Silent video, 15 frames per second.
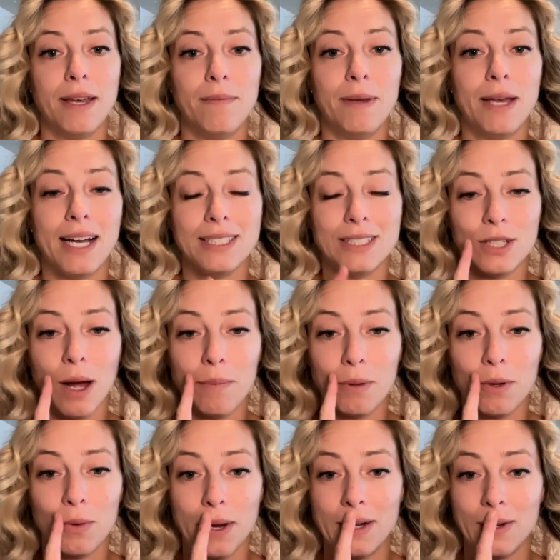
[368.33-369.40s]
because
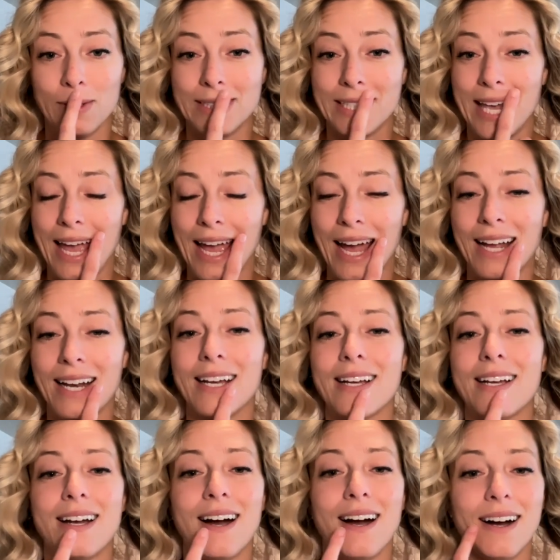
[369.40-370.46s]
topical retinoids can
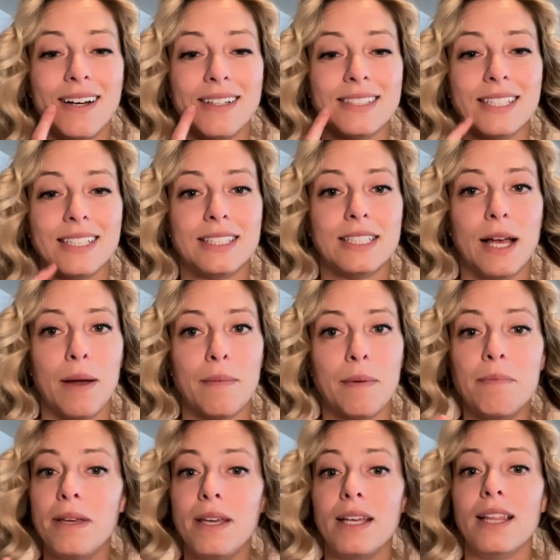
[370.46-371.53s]
cause some
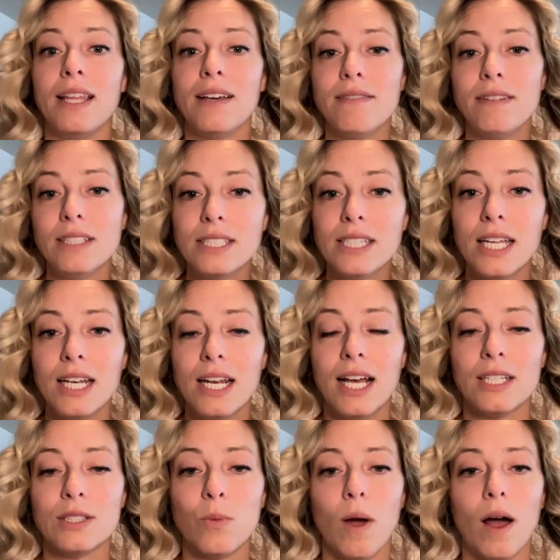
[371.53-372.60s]
peeling of the skin
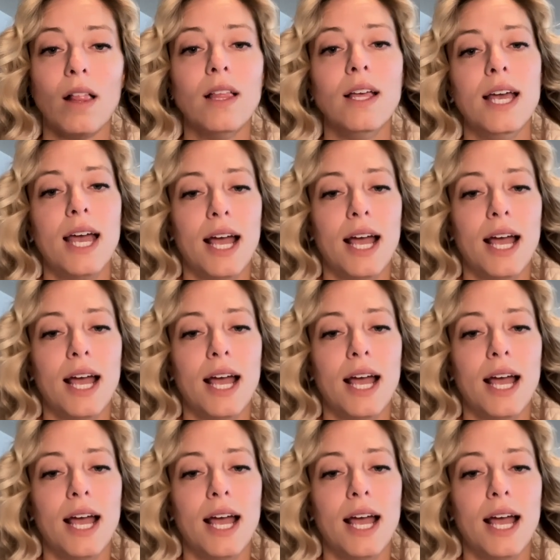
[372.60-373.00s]
as well.